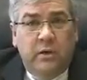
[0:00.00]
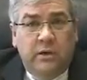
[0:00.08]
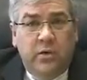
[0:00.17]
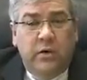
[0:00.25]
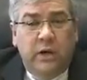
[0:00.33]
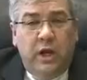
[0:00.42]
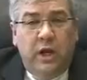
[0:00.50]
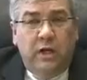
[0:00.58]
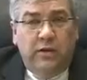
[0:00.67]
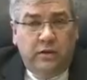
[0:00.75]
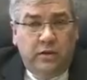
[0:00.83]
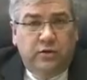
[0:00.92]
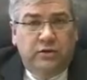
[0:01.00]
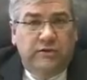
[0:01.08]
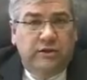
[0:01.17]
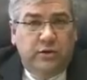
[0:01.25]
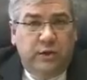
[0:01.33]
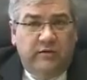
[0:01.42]
You and I, those of
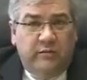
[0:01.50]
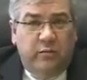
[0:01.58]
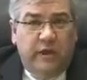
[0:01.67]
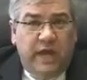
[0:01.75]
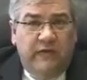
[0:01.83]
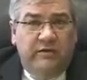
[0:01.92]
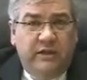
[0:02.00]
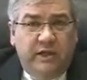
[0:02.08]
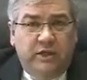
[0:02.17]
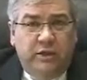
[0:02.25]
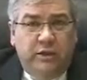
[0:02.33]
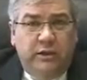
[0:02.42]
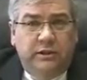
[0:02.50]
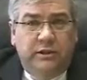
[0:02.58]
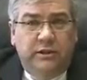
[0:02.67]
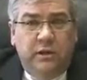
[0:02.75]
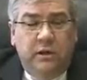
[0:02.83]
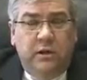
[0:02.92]
us who have the
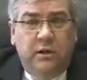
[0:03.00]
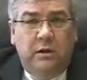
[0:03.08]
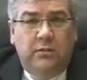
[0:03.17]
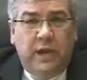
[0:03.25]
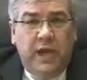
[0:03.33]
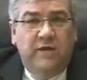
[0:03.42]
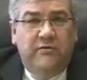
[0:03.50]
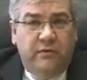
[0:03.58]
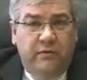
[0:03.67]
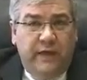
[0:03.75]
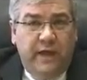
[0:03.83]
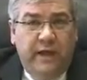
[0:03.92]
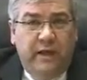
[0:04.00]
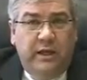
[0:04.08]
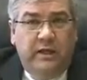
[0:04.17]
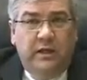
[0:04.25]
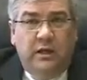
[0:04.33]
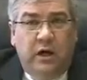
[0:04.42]
insurance, pay for that
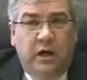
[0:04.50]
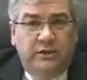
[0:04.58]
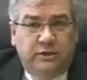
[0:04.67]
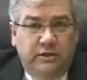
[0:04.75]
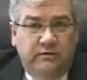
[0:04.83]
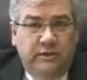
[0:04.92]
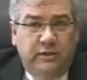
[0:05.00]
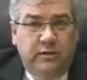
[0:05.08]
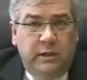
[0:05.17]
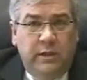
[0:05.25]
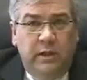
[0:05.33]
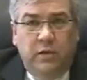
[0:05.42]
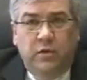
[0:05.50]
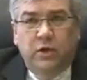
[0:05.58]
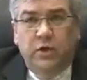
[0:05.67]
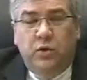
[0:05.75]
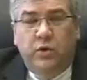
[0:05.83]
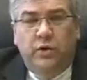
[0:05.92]
in the cost shifting.
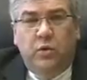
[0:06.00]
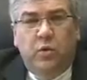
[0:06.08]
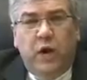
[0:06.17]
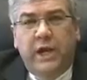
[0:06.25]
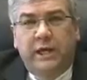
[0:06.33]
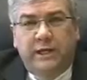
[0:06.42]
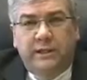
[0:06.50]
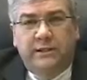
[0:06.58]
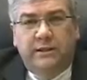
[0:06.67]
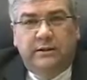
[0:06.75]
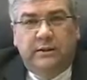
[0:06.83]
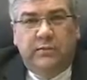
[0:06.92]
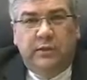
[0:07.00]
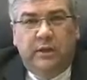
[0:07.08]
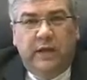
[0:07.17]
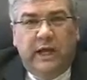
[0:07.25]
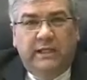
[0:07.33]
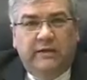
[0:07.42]
When you wonder why it is that the
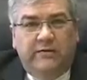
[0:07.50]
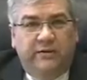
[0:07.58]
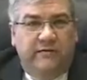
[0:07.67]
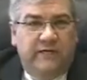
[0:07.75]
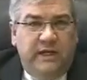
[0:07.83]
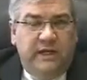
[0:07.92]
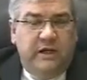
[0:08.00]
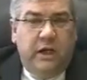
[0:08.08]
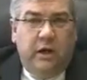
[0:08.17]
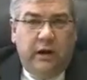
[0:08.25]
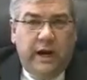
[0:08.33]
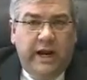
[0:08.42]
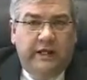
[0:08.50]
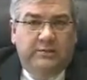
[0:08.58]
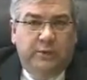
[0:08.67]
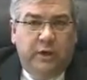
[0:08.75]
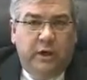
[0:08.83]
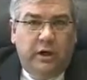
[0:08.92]
bill has a $15
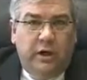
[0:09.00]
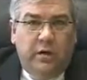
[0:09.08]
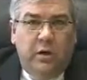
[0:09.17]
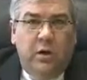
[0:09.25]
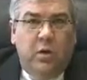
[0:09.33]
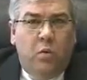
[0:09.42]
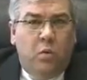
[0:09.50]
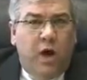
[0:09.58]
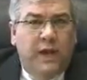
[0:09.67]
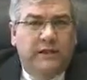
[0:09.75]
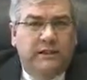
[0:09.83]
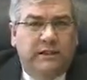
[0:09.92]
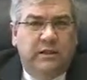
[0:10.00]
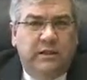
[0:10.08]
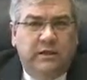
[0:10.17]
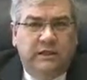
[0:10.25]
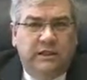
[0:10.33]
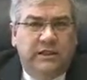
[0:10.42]
aspirin on it, why is it that
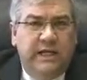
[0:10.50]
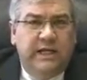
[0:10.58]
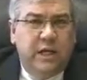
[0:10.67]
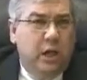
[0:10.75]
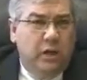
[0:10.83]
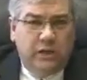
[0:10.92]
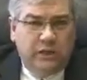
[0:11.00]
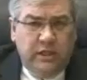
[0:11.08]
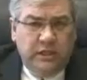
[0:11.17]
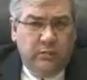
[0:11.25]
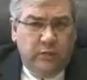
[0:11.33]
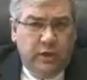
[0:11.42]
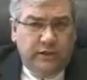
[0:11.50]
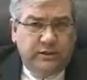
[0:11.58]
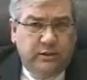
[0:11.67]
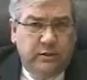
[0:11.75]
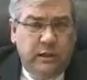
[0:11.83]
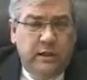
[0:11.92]
there's a $10 tongue
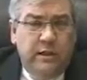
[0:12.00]
depressor?